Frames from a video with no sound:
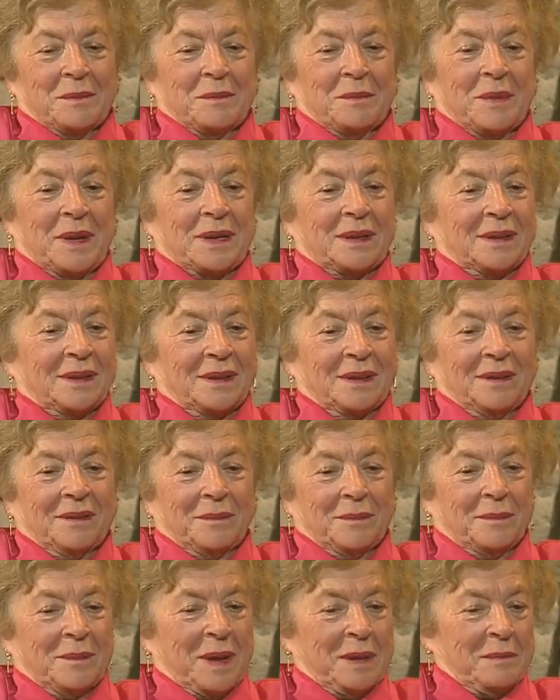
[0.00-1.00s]
But uh,
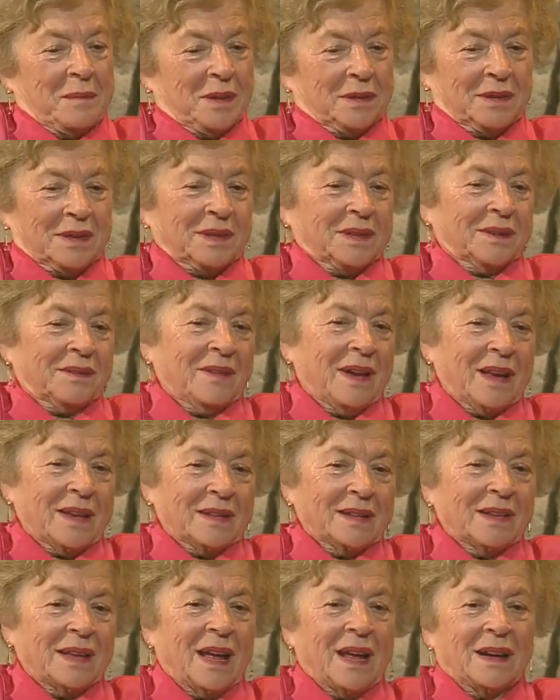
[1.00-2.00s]
my mother
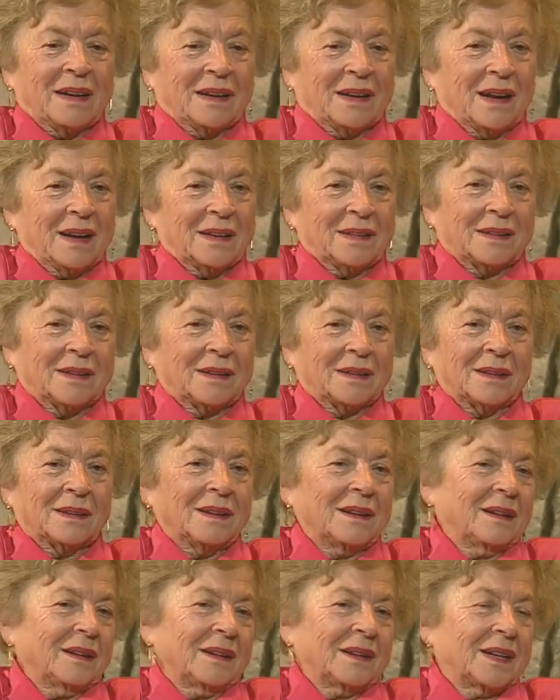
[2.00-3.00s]
cried down later,
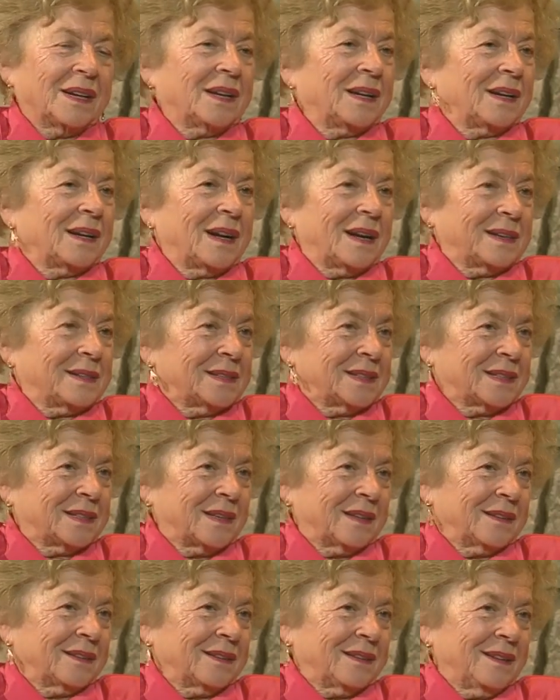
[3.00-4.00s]
realized
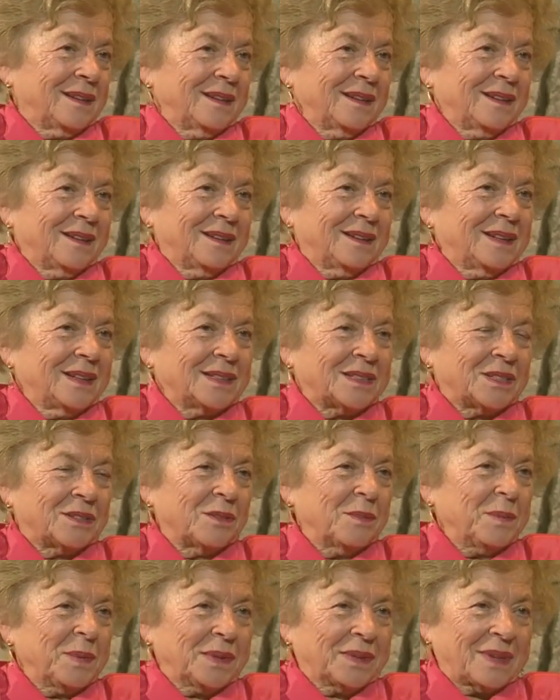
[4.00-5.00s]
that
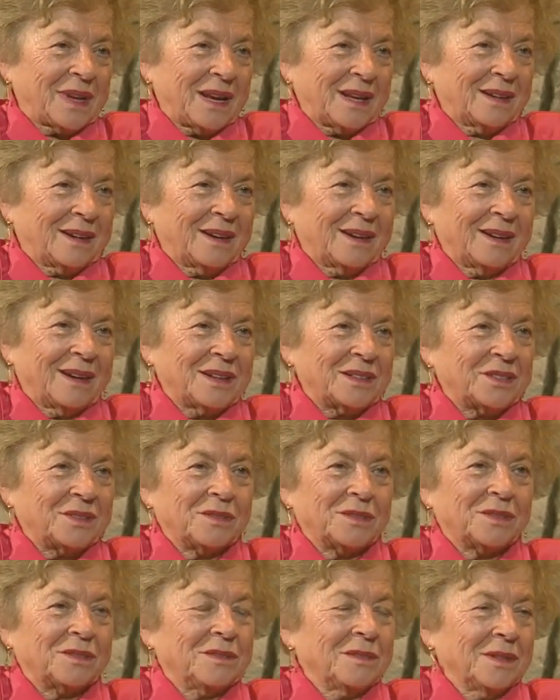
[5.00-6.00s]
stupid guy, and I
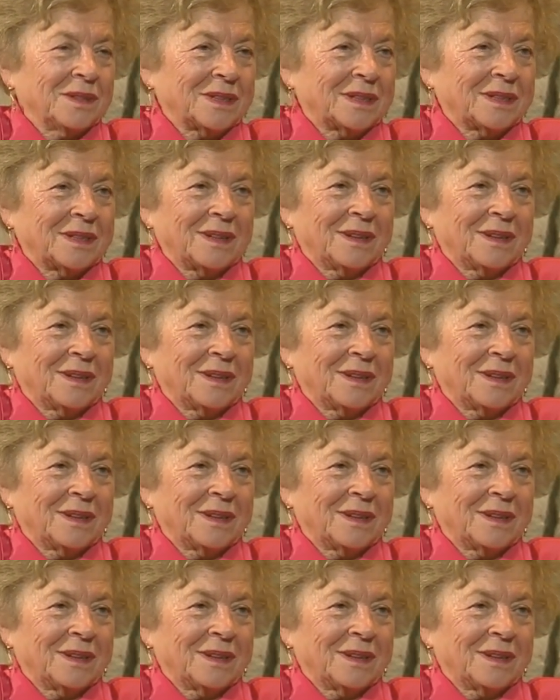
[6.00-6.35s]
should do it.